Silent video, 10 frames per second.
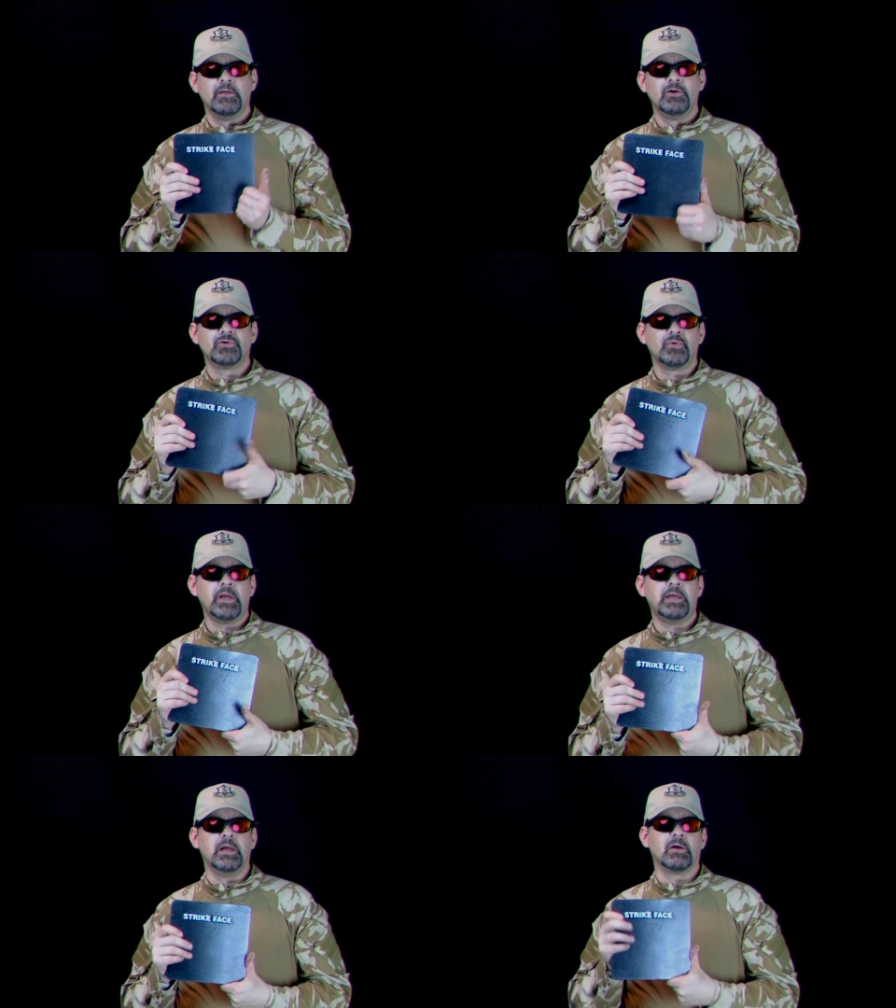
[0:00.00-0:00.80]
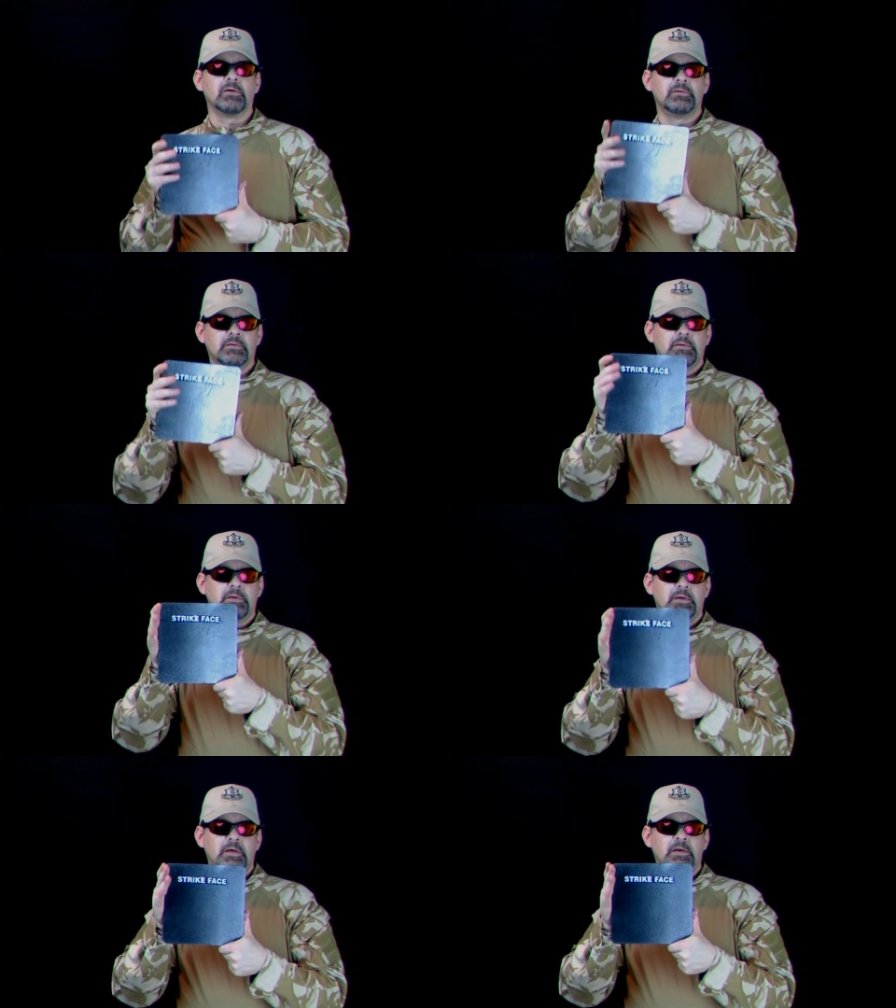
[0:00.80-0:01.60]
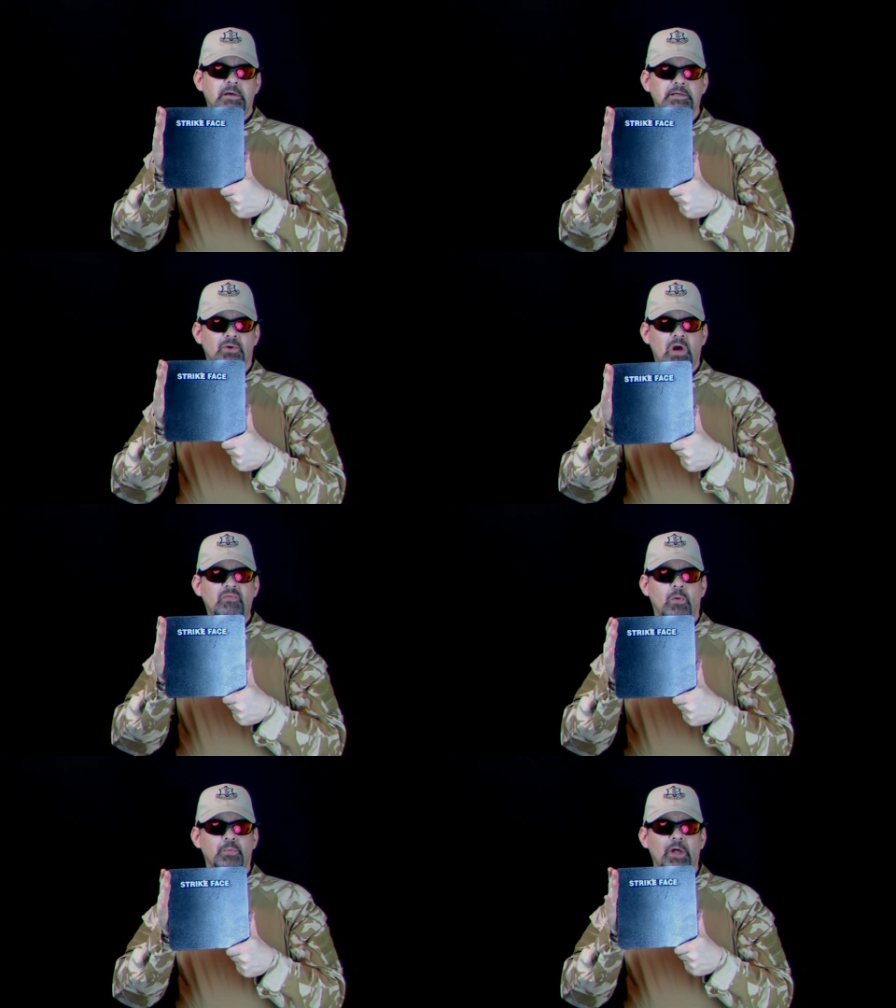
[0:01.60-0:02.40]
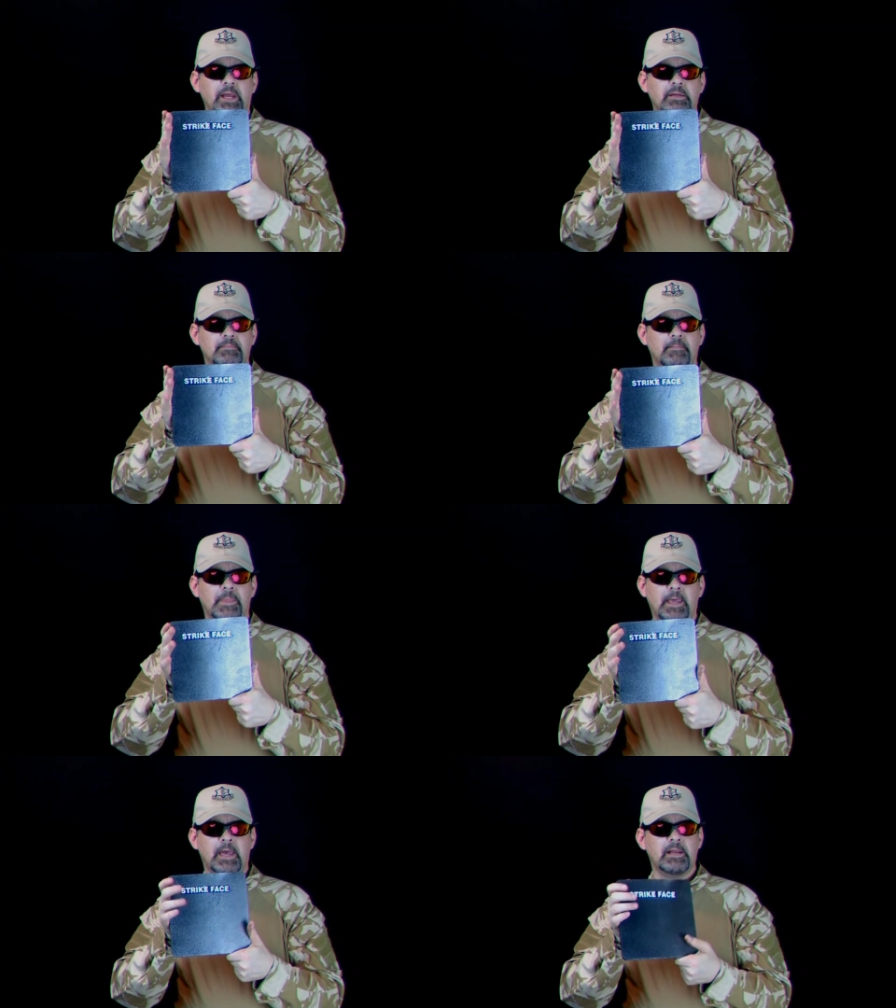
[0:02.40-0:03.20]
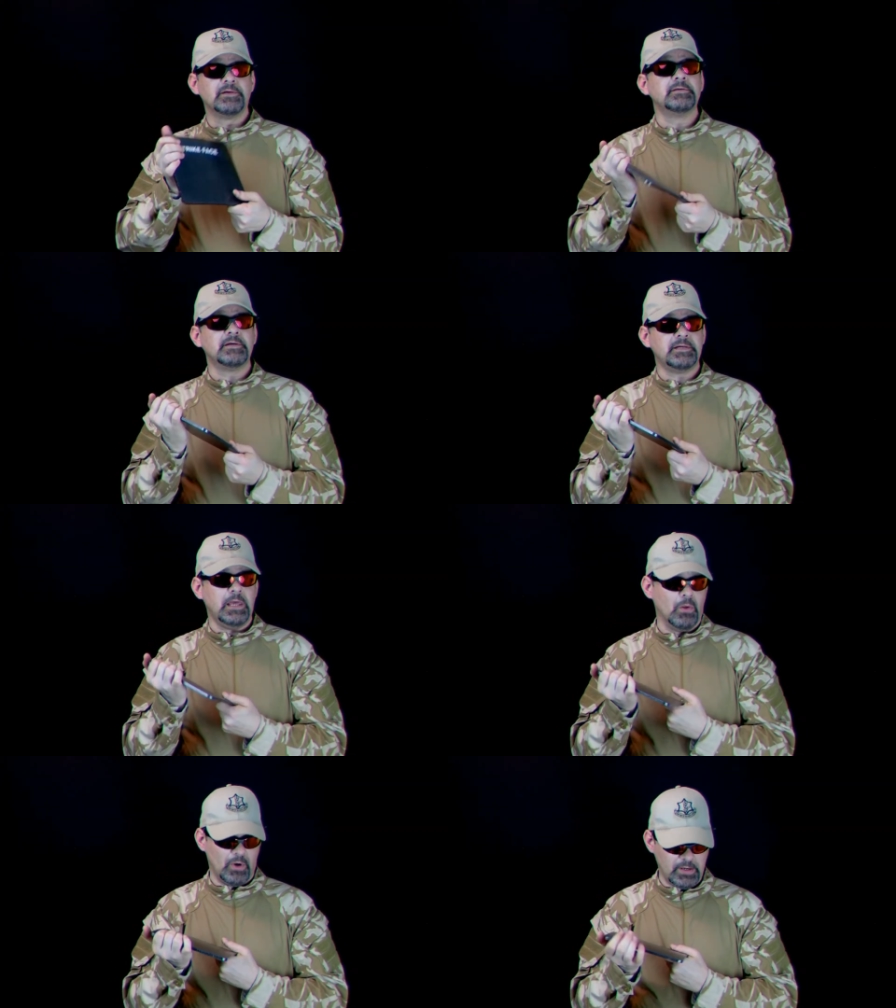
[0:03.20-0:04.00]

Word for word: This right here is a rifle plate, and this is a steel